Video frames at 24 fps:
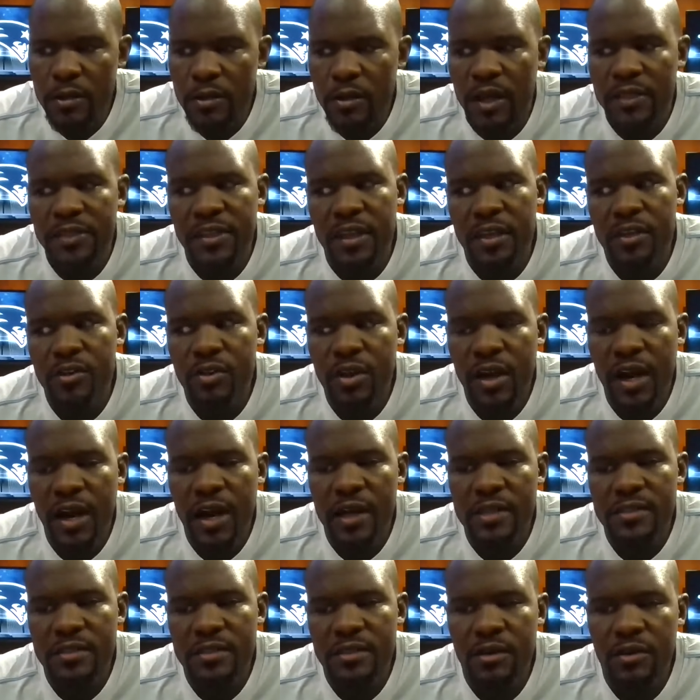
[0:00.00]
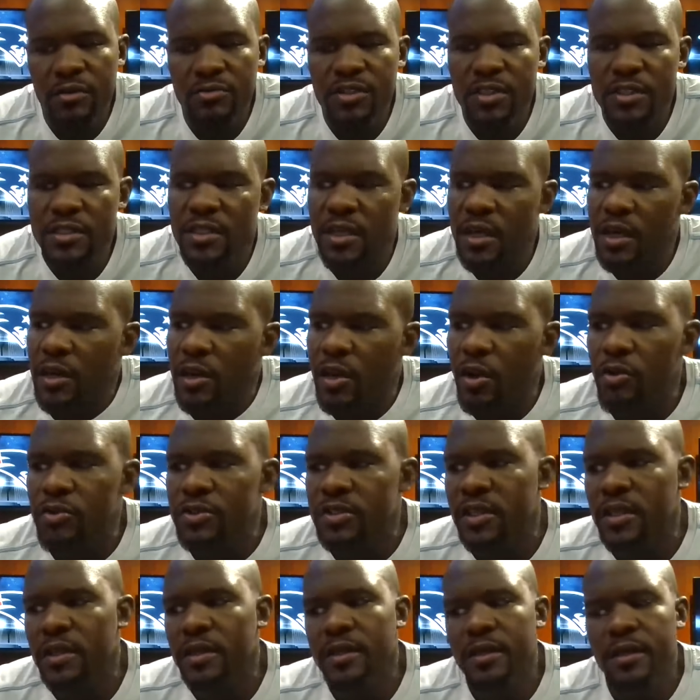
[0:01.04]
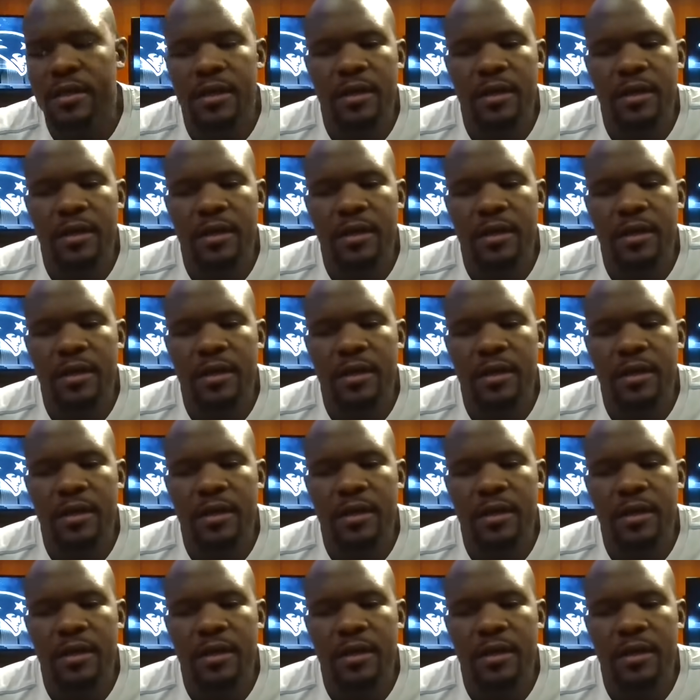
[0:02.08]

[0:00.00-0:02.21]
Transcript: think you guys, just in closing,